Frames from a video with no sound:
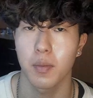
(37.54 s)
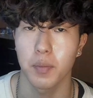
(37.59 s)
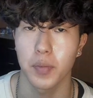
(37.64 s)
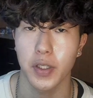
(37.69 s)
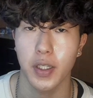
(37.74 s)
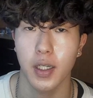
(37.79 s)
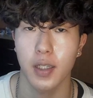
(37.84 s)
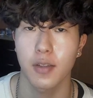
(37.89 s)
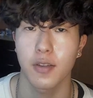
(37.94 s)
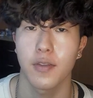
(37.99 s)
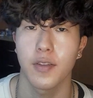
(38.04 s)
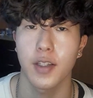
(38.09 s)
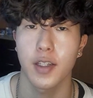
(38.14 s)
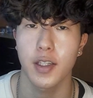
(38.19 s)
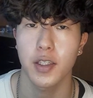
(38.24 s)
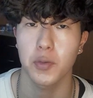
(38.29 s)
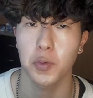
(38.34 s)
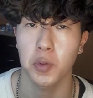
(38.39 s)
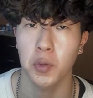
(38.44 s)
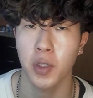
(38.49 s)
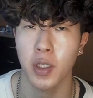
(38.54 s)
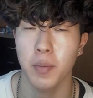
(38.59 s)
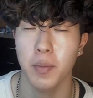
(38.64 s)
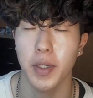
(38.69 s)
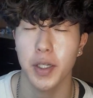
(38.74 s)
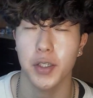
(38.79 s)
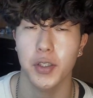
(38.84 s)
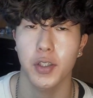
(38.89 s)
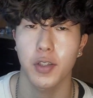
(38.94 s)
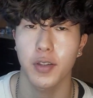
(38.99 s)
Because of this, we want to
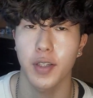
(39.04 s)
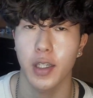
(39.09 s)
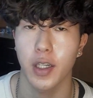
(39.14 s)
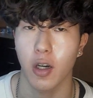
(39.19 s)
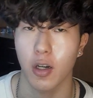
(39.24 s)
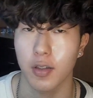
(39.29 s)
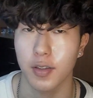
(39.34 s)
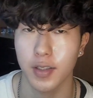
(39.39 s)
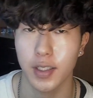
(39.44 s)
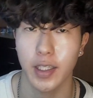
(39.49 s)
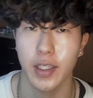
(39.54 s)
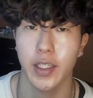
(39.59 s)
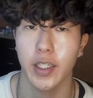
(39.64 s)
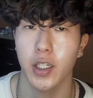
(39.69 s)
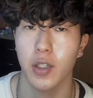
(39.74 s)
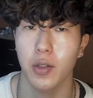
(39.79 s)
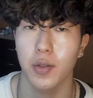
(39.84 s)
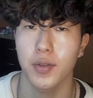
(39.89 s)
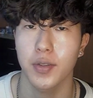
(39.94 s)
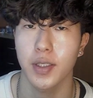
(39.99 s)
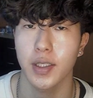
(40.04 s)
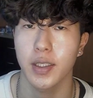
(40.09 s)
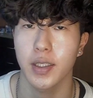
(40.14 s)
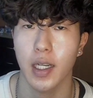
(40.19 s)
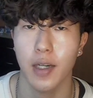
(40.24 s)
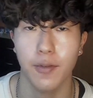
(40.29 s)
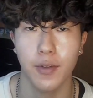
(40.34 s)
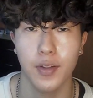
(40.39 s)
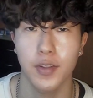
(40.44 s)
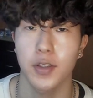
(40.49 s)
make sure that our skincare routine
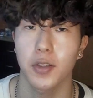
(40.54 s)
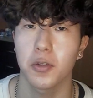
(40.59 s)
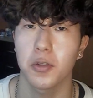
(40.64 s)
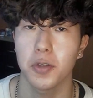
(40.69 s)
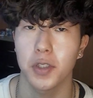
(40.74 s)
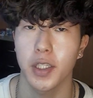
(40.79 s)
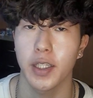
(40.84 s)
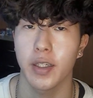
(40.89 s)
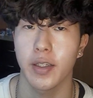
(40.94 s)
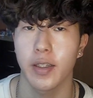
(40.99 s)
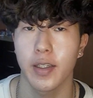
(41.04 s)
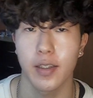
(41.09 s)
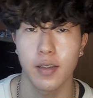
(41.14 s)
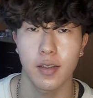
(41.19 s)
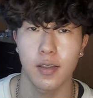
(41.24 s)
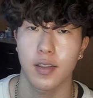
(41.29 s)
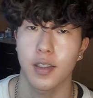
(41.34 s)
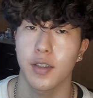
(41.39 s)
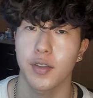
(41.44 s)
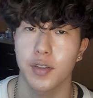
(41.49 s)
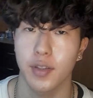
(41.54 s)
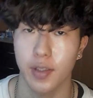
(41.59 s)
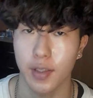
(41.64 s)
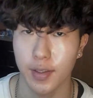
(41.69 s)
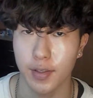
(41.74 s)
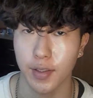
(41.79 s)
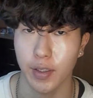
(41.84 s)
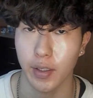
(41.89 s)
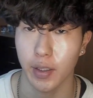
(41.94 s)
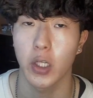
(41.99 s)
every single day is essentially the
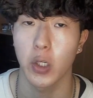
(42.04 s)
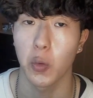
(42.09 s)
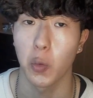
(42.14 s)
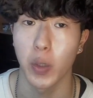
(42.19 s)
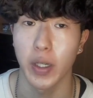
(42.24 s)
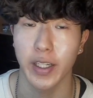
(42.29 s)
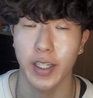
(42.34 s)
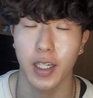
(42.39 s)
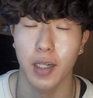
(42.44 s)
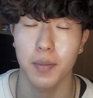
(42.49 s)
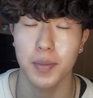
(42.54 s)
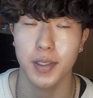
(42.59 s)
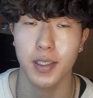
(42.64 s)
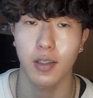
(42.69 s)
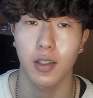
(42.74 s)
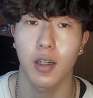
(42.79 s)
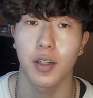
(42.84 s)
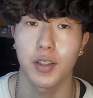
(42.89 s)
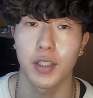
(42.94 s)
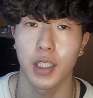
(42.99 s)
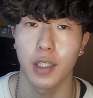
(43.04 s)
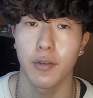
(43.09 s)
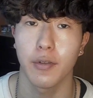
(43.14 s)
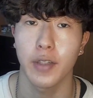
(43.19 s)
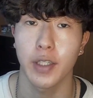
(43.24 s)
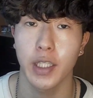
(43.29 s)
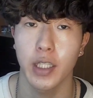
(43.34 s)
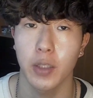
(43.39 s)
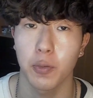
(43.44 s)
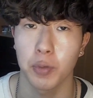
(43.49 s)
same. When it comes to
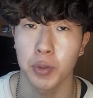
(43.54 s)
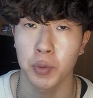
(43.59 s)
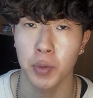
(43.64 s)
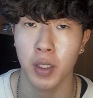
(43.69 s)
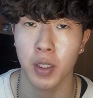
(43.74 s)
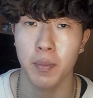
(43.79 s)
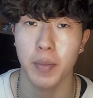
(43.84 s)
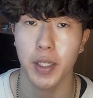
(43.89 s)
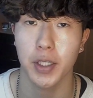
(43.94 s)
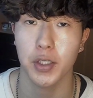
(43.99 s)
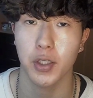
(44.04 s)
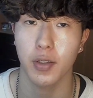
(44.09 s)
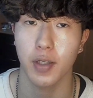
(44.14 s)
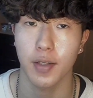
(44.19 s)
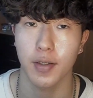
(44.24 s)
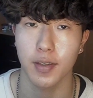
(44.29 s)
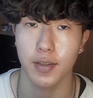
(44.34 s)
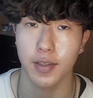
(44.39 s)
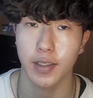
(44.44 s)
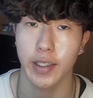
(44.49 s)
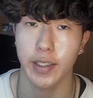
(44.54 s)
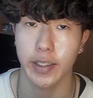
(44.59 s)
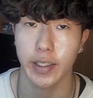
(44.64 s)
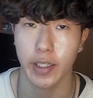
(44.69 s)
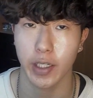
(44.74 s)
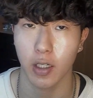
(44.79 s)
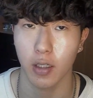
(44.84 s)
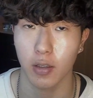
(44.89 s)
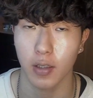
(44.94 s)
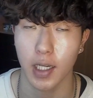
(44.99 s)
longevity, we want to make sure that the
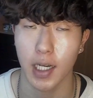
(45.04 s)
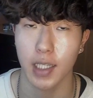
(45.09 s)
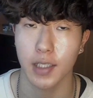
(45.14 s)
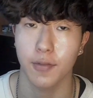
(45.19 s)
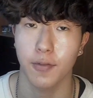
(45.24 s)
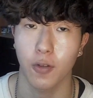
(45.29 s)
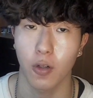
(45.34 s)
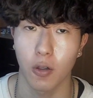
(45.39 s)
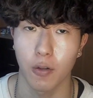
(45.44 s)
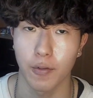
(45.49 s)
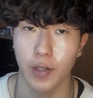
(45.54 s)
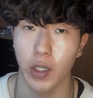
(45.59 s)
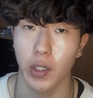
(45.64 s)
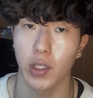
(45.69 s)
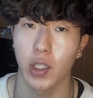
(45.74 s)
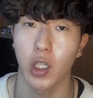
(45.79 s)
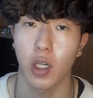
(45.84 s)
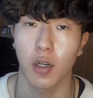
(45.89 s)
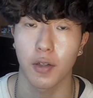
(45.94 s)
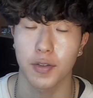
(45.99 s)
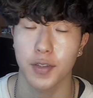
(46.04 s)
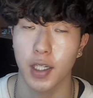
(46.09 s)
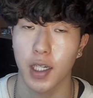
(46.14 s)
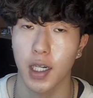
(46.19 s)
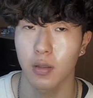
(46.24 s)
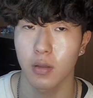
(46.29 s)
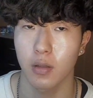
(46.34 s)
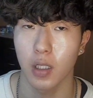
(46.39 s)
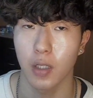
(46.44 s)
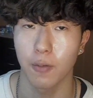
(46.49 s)
skincare lasts for a very long
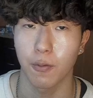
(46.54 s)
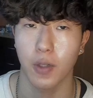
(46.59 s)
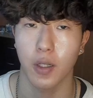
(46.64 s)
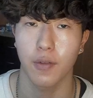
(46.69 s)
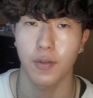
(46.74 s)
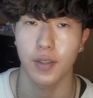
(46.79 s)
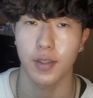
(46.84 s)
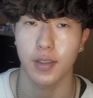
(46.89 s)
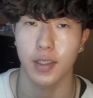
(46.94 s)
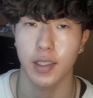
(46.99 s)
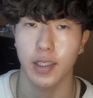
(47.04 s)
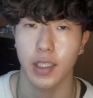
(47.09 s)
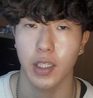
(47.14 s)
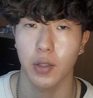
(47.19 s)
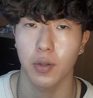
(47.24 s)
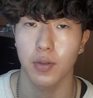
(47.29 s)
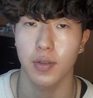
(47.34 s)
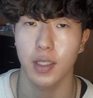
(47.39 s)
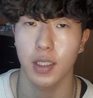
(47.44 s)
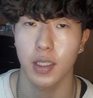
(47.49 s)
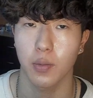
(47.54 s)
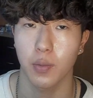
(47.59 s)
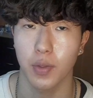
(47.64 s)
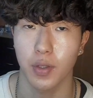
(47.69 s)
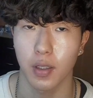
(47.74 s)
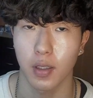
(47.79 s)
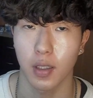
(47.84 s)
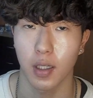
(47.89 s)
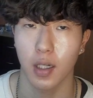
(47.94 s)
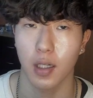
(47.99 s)
time. If we have a skincare routine with a
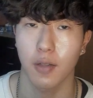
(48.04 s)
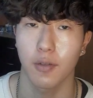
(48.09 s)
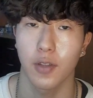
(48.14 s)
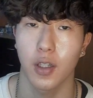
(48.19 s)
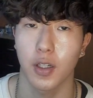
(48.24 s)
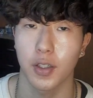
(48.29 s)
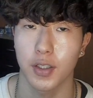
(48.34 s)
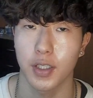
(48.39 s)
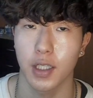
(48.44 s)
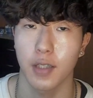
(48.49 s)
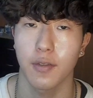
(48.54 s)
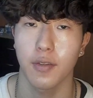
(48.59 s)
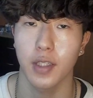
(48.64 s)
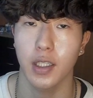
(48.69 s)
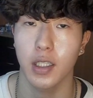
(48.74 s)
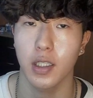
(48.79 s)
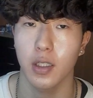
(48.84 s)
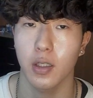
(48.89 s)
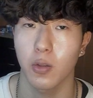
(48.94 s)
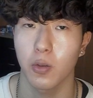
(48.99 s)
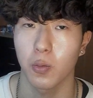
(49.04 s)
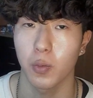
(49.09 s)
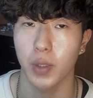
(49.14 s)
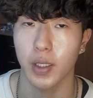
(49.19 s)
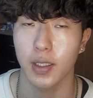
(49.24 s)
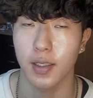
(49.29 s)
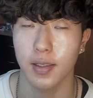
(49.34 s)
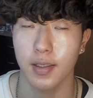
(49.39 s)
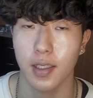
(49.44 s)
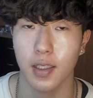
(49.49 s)
lot of longevity, we
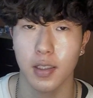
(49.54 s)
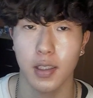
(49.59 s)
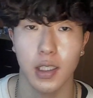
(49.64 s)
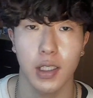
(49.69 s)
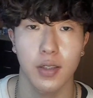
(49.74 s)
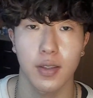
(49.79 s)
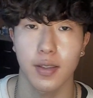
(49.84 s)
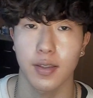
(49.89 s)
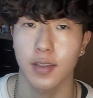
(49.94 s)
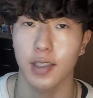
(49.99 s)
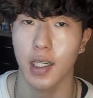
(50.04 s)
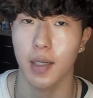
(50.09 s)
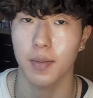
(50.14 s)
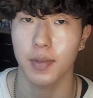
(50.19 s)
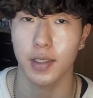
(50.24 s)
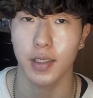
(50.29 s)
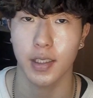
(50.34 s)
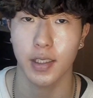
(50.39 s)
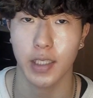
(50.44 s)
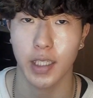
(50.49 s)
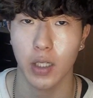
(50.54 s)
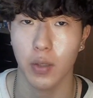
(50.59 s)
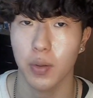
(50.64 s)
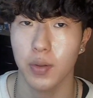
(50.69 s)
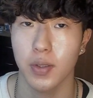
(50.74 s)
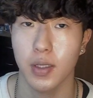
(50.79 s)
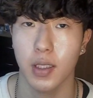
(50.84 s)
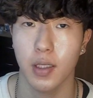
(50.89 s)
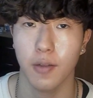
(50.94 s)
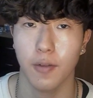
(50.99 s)
can essentially use the same skincare
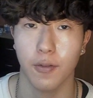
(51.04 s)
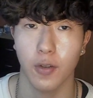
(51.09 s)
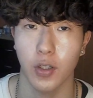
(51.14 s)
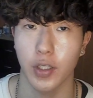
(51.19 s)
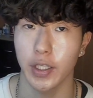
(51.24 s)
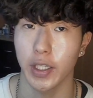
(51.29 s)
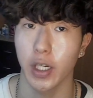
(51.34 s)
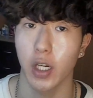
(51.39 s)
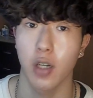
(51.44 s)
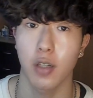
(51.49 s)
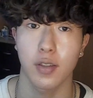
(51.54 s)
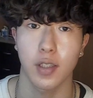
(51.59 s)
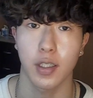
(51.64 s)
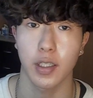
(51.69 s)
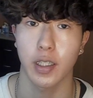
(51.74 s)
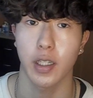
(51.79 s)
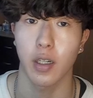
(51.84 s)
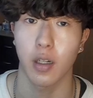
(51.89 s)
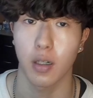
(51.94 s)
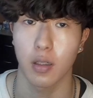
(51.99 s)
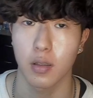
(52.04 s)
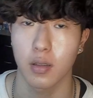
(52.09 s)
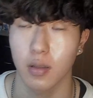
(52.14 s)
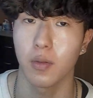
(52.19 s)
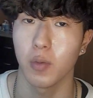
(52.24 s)
routine for years and years.